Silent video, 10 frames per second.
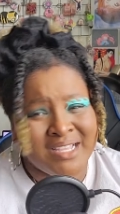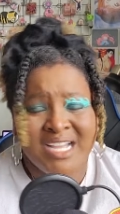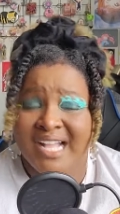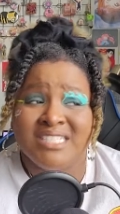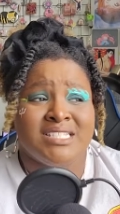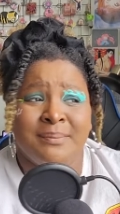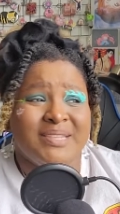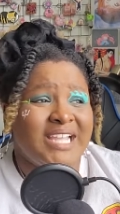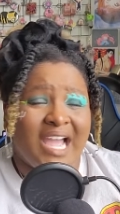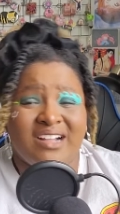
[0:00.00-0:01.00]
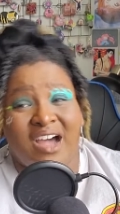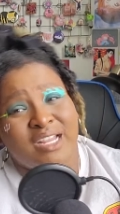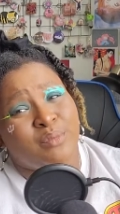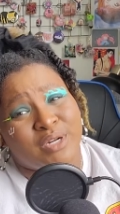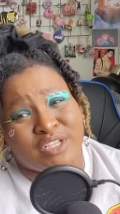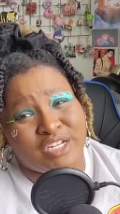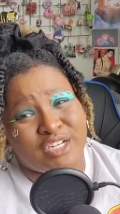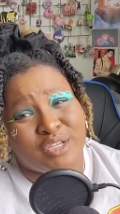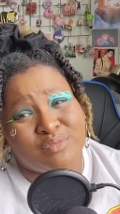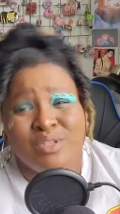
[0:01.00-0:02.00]
It's simply iconic. What are you gonna
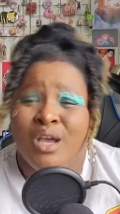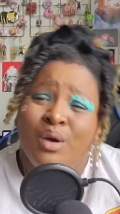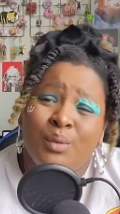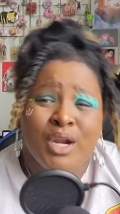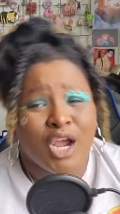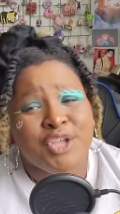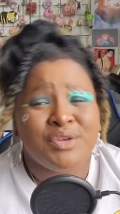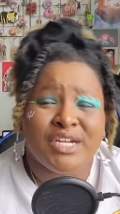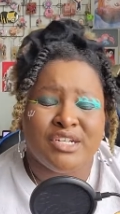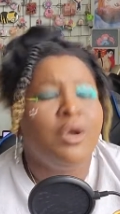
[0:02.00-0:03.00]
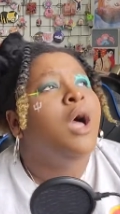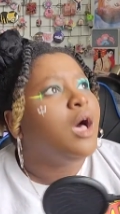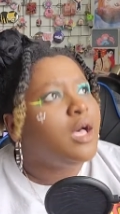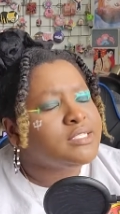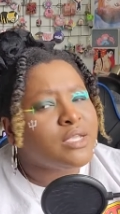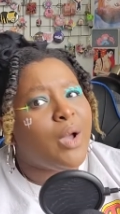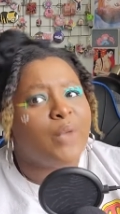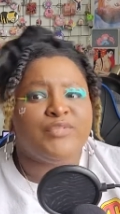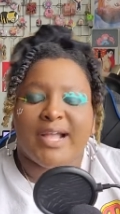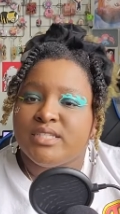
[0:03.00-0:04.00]
do? Also, I
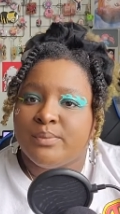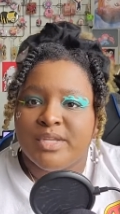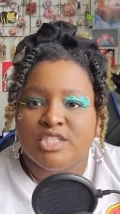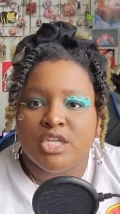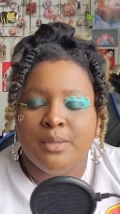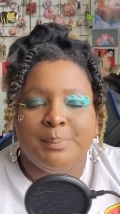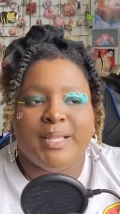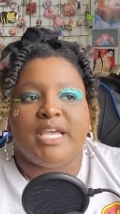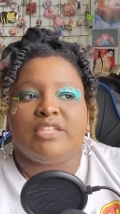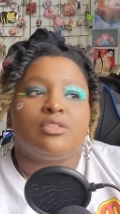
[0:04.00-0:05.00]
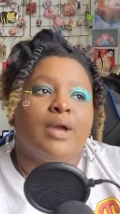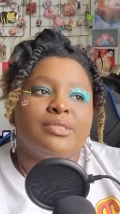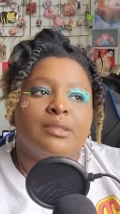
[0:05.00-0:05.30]
forgot to mention, but, like, throughout the